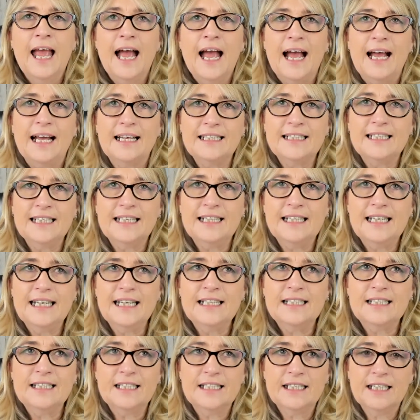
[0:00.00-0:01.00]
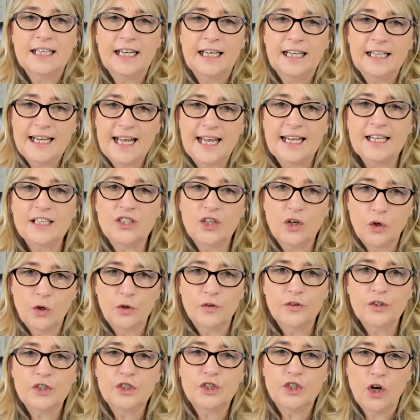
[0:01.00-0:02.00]
And it needs to connect all
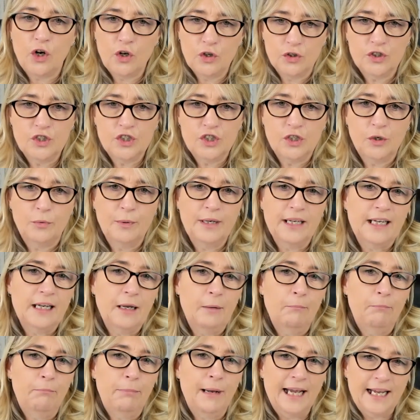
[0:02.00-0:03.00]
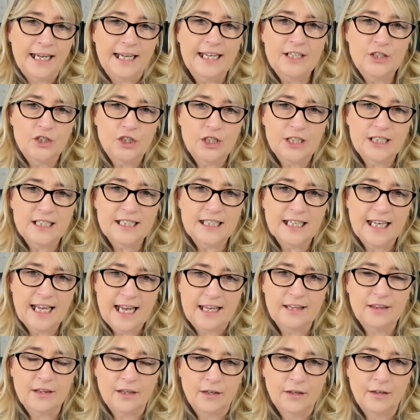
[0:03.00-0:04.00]
the dots so it can package it
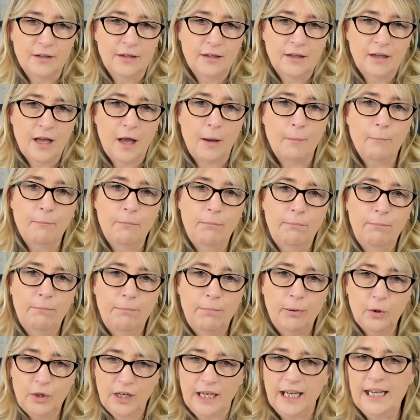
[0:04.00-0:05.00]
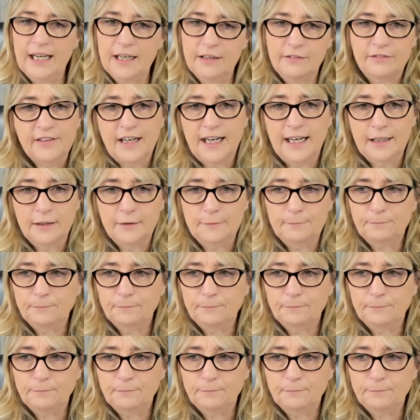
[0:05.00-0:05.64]
together and put it in a file.